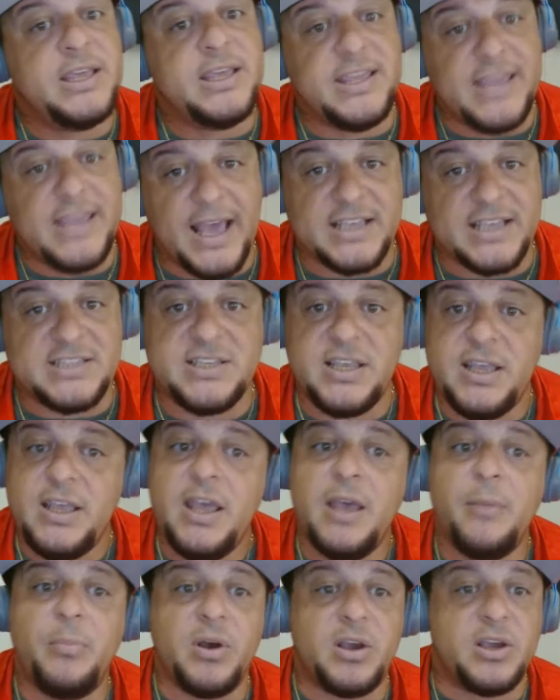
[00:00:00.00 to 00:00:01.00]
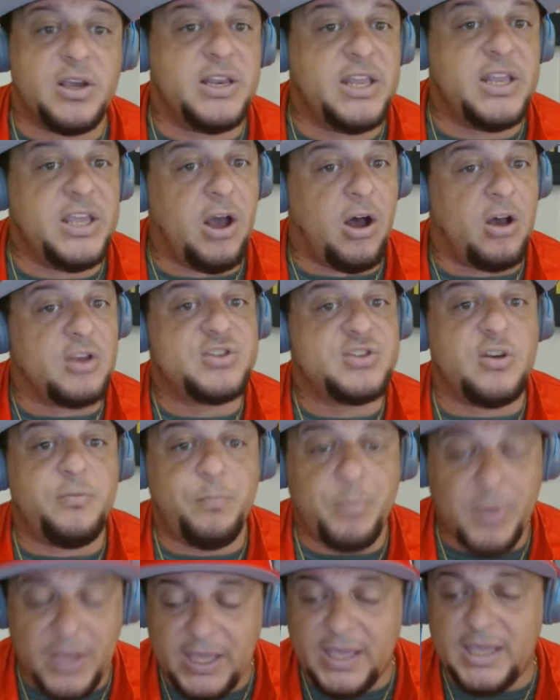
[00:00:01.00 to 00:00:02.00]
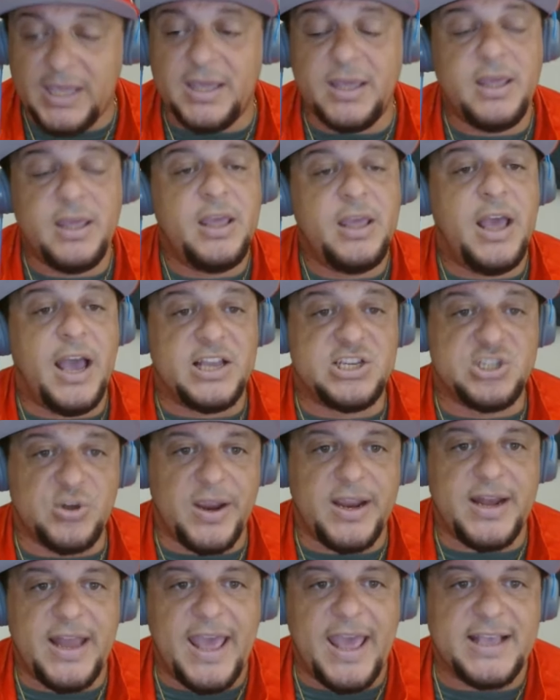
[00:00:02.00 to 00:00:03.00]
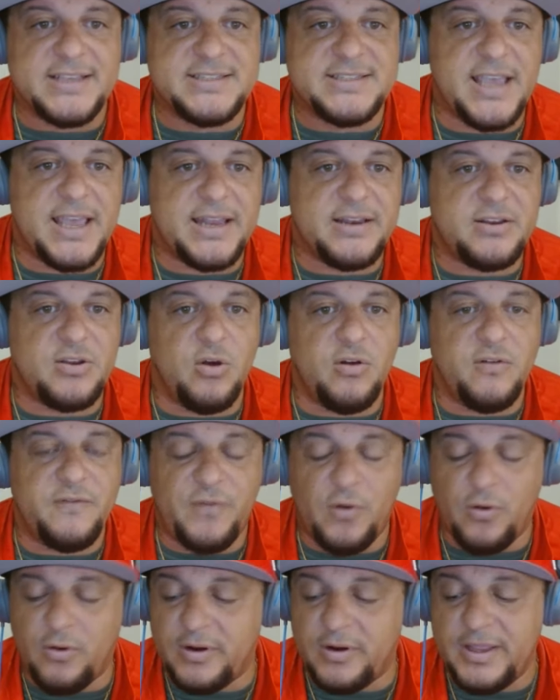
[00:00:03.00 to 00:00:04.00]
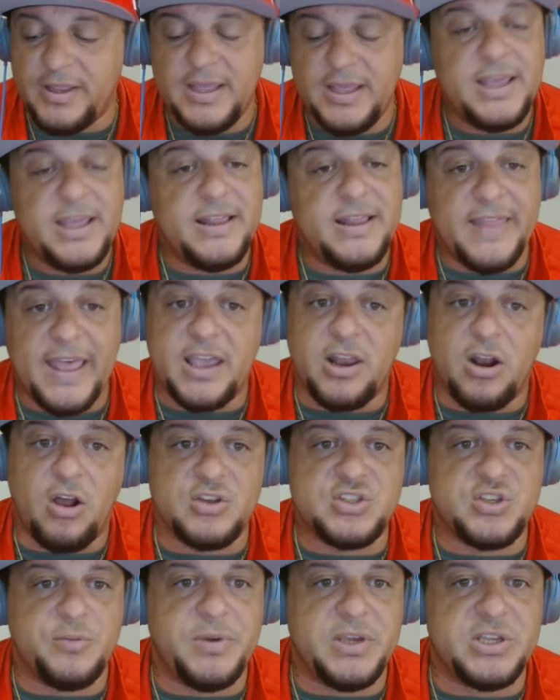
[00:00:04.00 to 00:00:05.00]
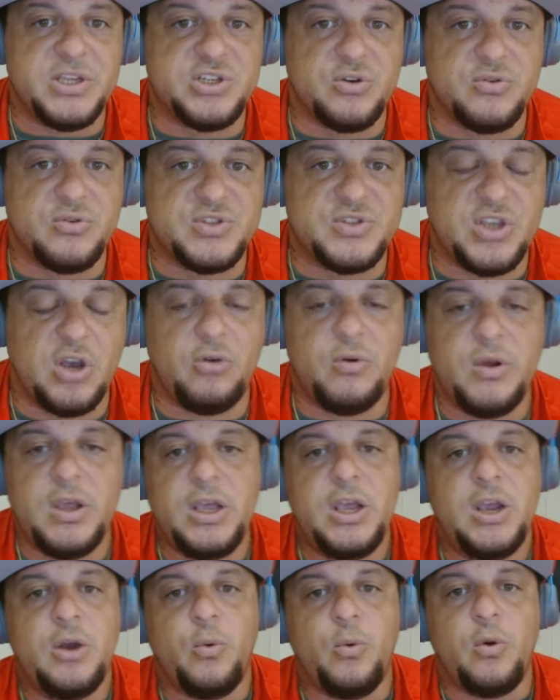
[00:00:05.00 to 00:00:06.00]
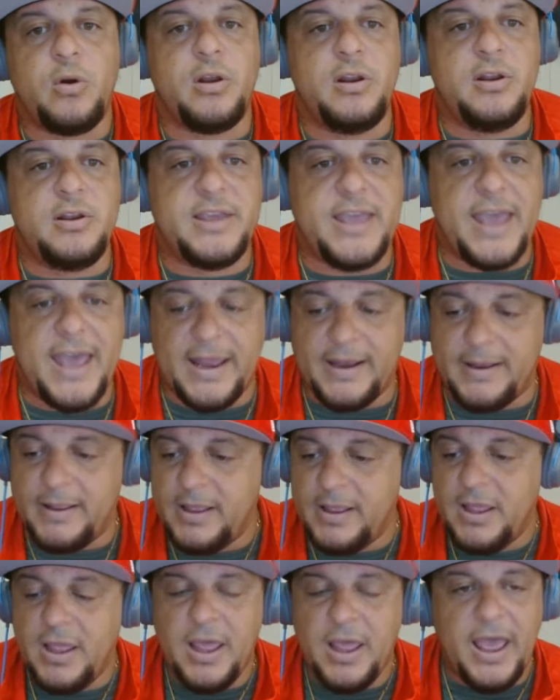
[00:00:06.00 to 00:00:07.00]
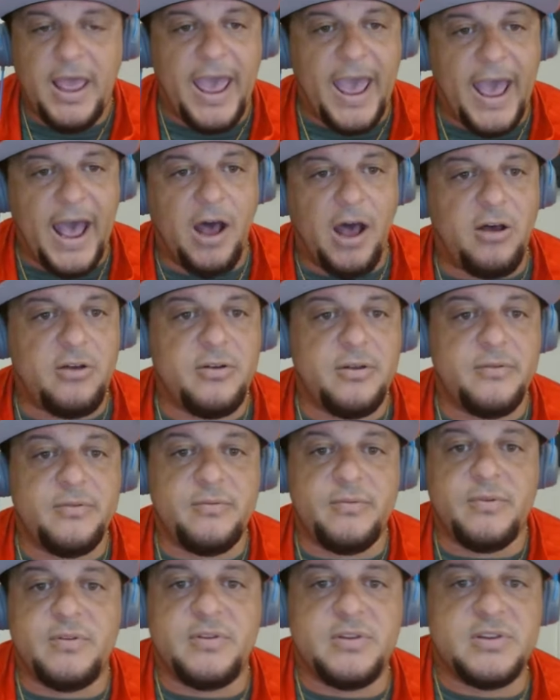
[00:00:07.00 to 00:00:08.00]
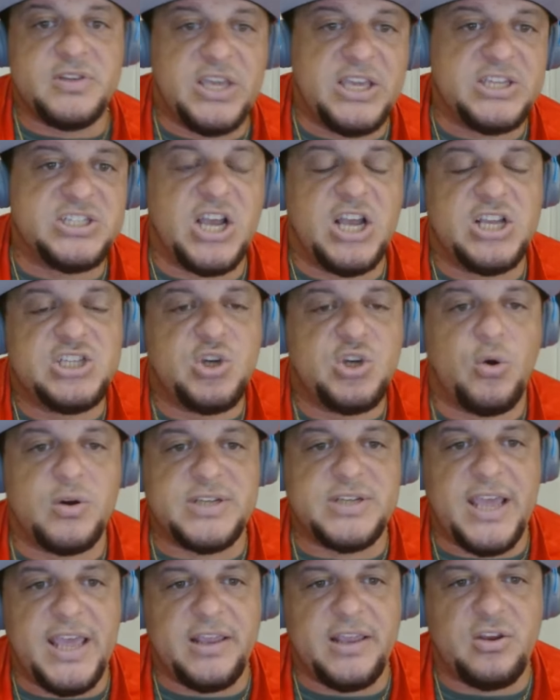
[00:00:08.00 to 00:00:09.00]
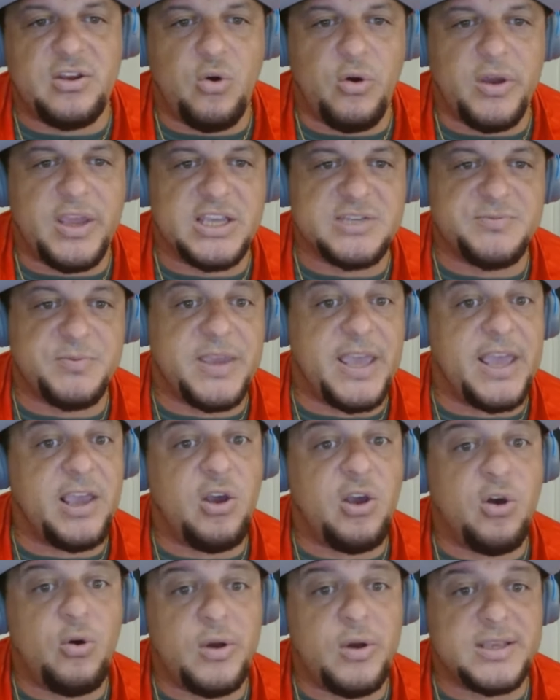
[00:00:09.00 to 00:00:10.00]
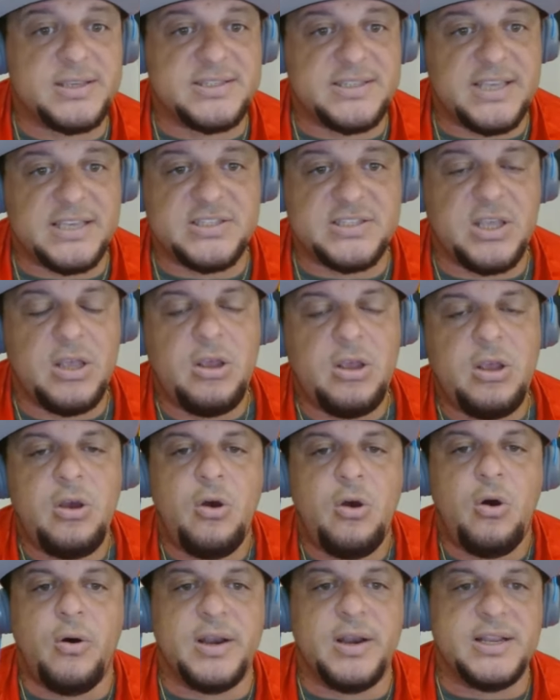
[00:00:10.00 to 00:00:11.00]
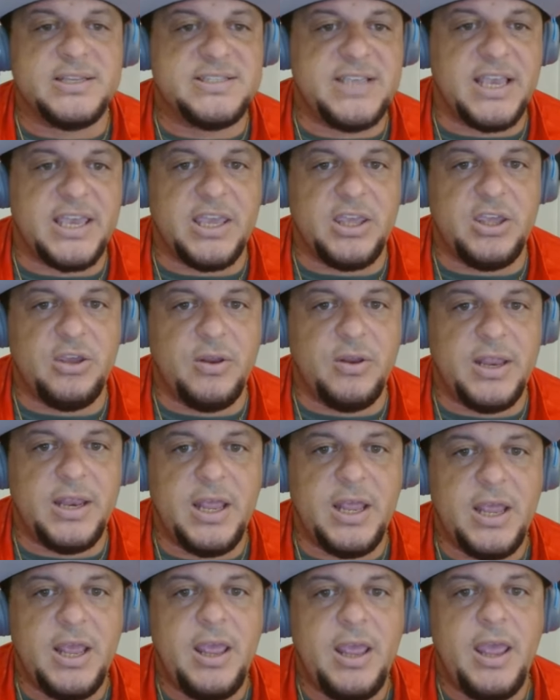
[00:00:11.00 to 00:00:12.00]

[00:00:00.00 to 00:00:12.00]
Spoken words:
Yes, but could he also be a trade asset going forward? That could also be true. So we're going to look at how Kyshawn George and Corey Kispert can coexist on the second unit.